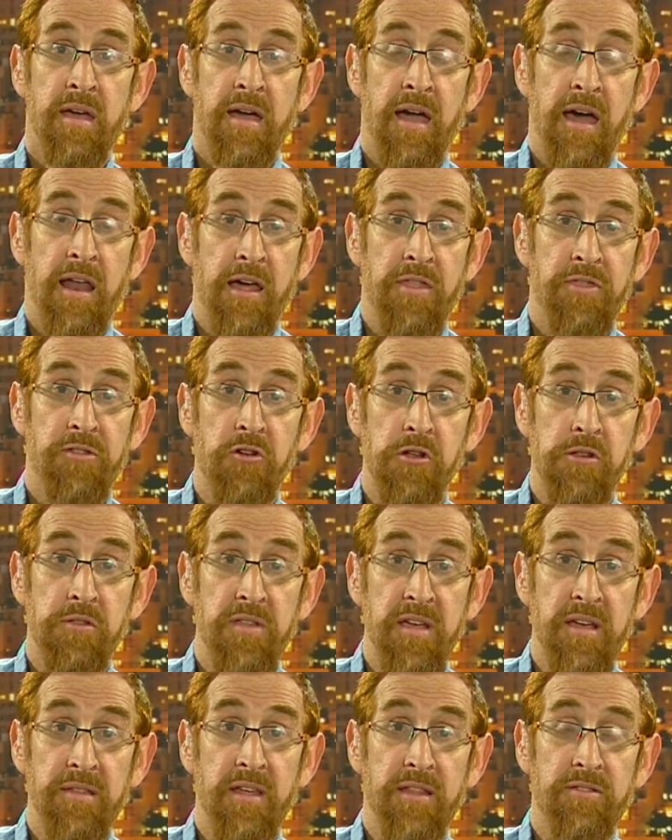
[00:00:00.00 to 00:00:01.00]
And I just
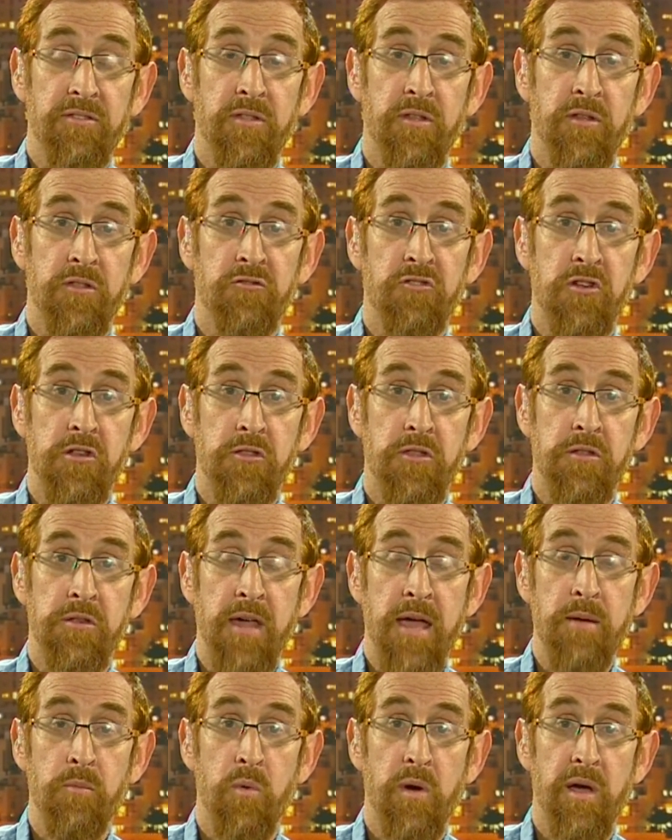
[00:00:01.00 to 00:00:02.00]
think that just the
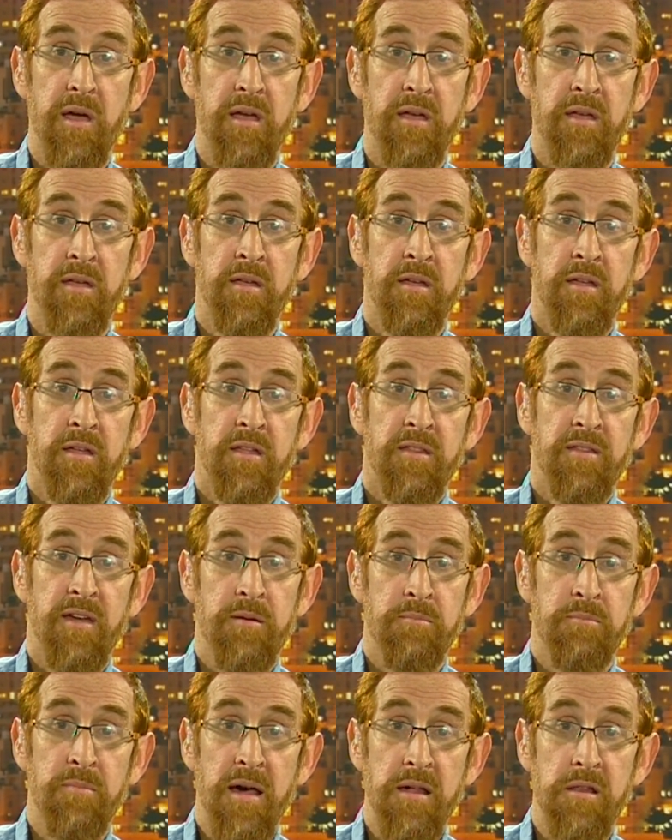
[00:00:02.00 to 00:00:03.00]
same way
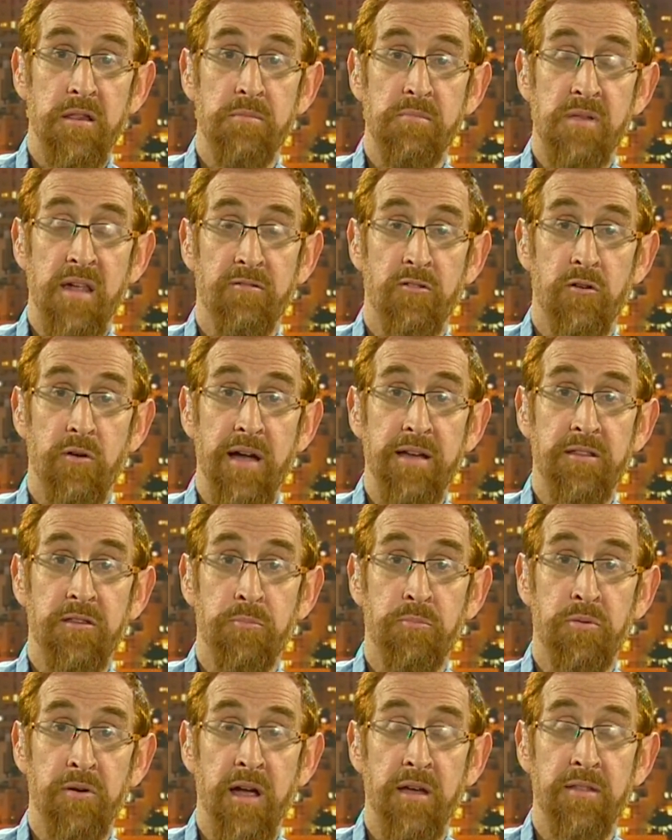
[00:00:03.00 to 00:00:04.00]
that Muslims have a right to
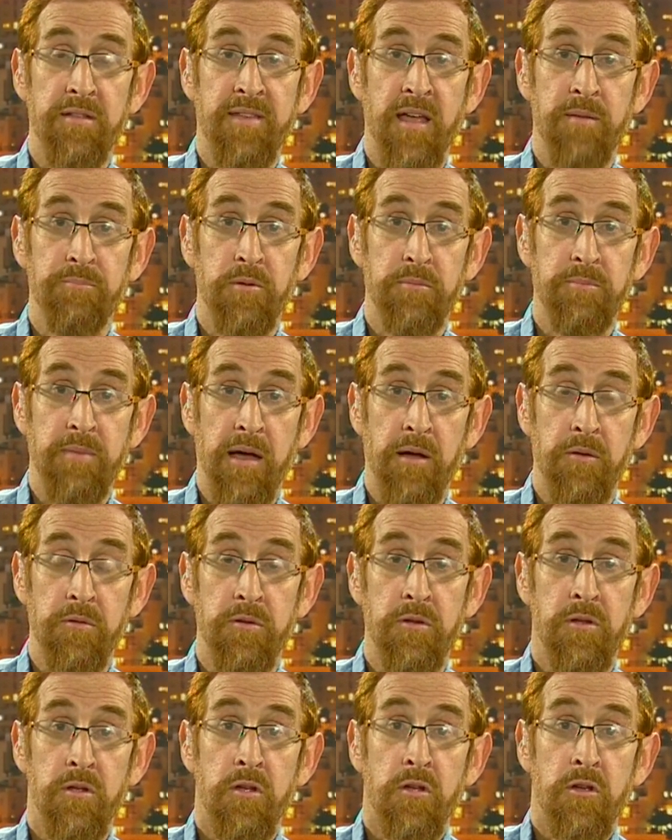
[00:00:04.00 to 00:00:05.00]
pray on the Temple
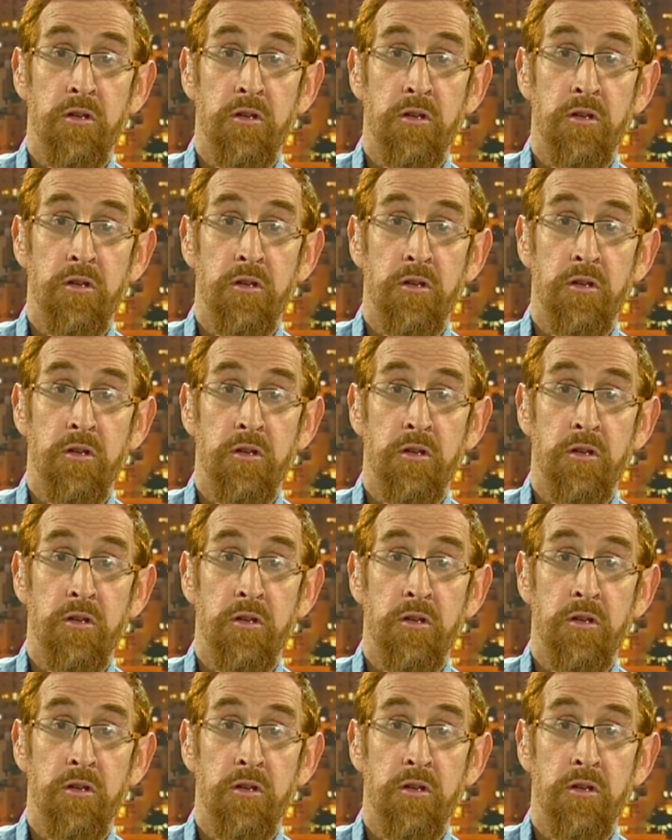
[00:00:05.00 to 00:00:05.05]
Mount,